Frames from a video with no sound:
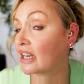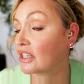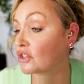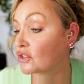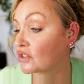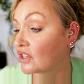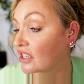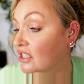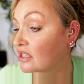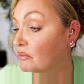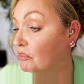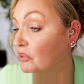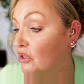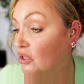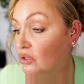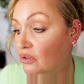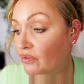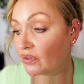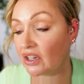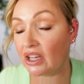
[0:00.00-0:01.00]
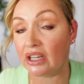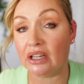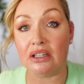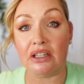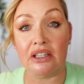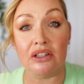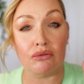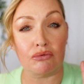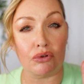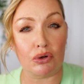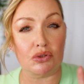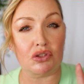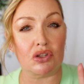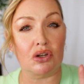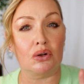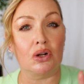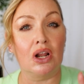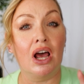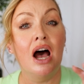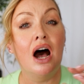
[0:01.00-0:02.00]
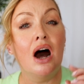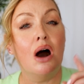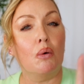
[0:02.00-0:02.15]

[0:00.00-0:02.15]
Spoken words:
I just think it's beautiful. And I got it in the rose gold.